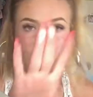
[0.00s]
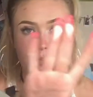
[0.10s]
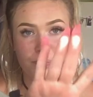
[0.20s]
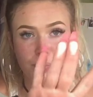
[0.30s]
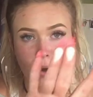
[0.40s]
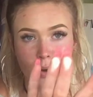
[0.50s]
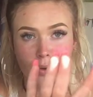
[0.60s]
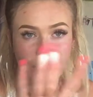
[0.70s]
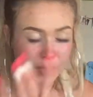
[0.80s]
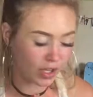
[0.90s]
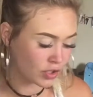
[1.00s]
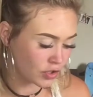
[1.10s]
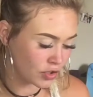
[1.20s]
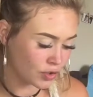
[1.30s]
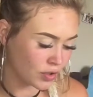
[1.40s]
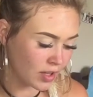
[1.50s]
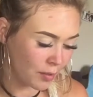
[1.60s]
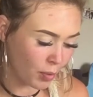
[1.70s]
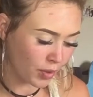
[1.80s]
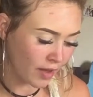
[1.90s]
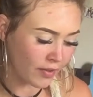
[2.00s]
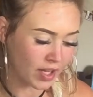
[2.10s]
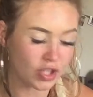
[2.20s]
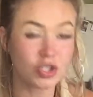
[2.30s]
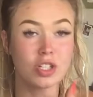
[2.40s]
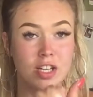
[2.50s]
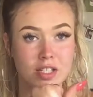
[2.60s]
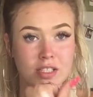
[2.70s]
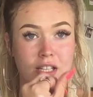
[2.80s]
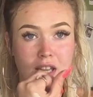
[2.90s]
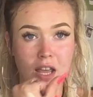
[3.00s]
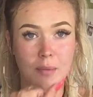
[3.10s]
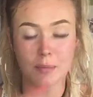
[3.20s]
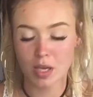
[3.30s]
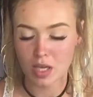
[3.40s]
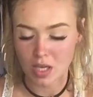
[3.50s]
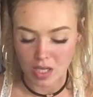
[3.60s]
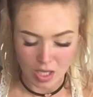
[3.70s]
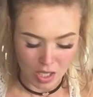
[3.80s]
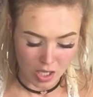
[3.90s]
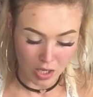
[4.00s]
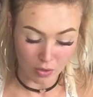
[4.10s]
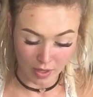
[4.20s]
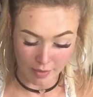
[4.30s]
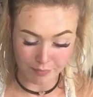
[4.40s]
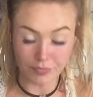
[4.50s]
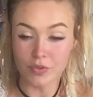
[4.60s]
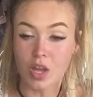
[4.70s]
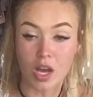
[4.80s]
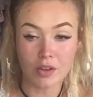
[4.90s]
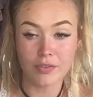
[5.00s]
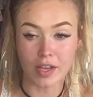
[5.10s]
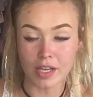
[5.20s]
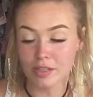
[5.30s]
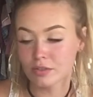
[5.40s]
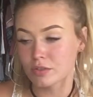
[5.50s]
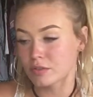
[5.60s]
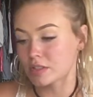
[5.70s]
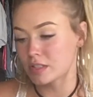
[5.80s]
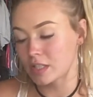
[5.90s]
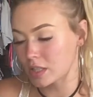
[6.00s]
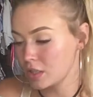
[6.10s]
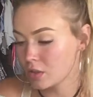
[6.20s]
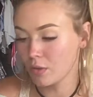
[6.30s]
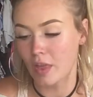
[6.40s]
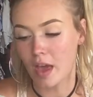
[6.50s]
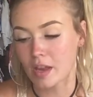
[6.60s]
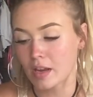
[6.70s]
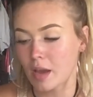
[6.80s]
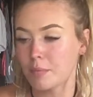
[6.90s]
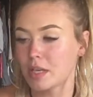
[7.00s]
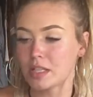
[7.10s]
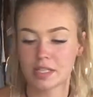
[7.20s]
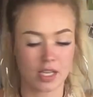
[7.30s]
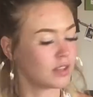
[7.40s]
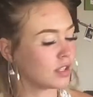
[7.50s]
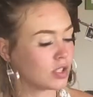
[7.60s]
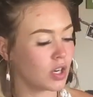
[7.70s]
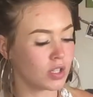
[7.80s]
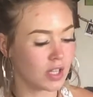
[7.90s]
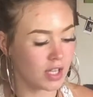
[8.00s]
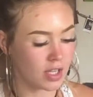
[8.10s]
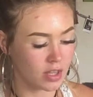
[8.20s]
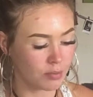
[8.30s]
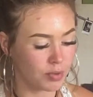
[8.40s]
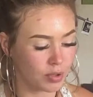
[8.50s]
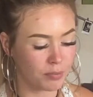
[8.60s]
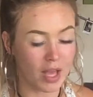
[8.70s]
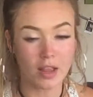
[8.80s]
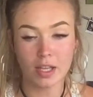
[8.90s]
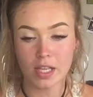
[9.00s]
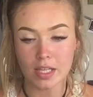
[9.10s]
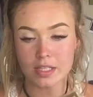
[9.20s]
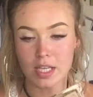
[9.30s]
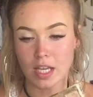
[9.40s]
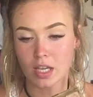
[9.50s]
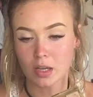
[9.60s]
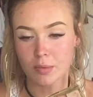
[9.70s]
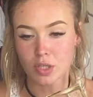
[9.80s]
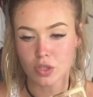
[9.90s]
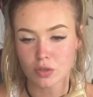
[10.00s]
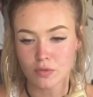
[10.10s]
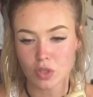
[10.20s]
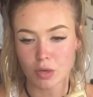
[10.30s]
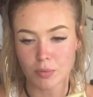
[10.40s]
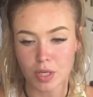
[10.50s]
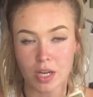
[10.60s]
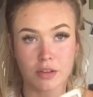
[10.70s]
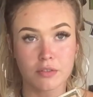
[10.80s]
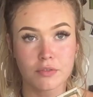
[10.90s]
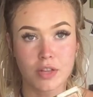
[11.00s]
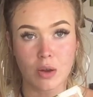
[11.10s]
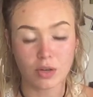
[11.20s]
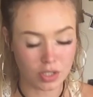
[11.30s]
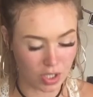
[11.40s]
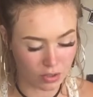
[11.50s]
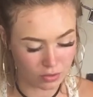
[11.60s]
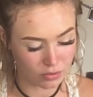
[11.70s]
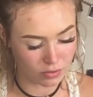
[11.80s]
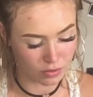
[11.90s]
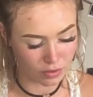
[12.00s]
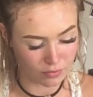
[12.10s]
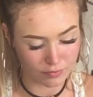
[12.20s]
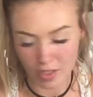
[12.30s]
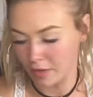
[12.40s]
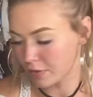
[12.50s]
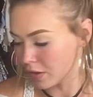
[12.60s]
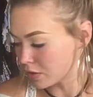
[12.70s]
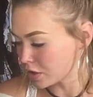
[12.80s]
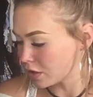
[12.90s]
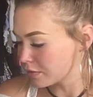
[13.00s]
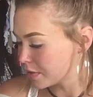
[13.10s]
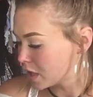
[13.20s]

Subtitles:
they're both they both have like a sheen to them. Okay, not a fan. Didn't know that. I'm gonna take the Tartelette in the Bloom palette and take a mixture of Charmer and Flower Child, or yeah, Flower Child.